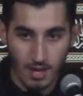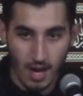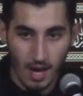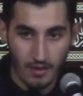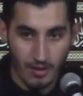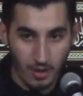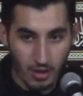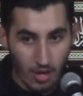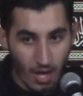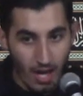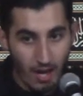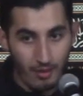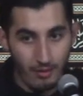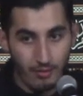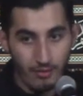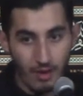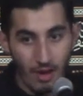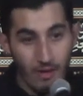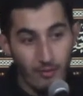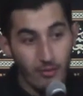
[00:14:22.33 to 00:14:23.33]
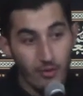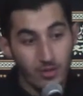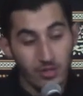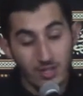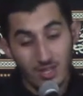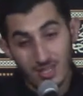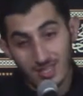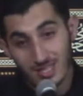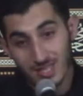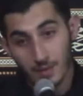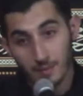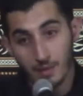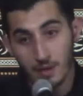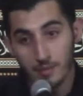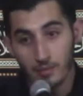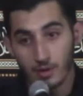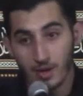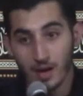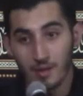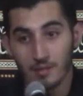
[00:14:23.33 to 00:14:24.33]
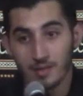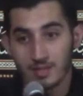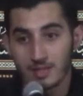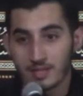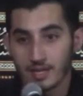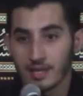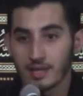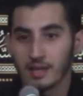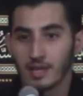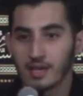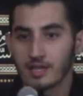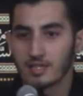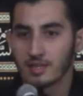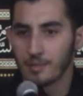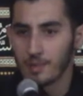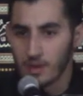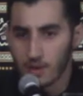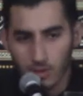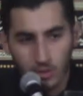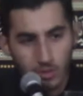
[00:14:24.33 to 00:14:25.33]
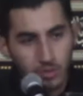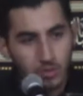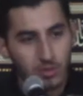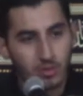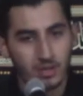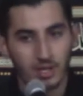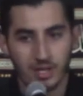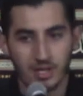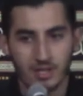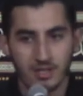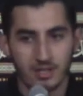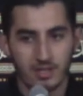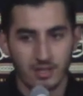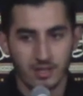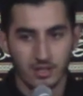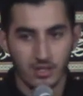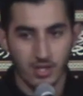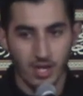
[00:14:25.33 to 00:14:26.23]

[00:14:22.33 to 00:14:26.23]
And then you have, unfortunately, some people come and say that he's a mal'oon and he's in